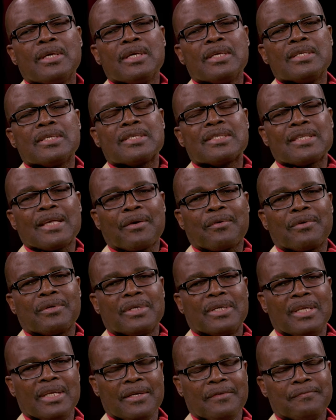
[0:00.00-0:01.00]

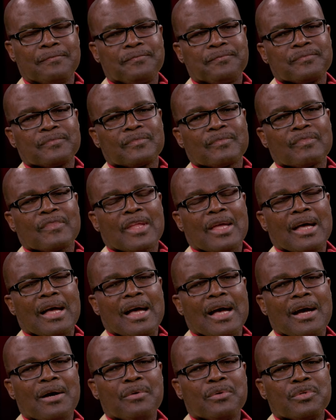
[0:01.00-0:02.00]
Secondly,
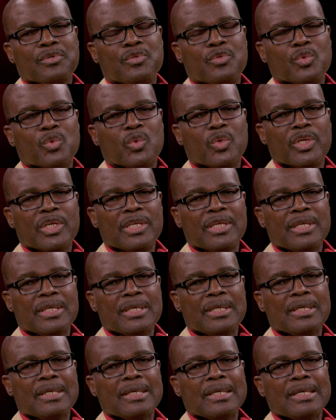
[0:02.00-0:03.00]
how do we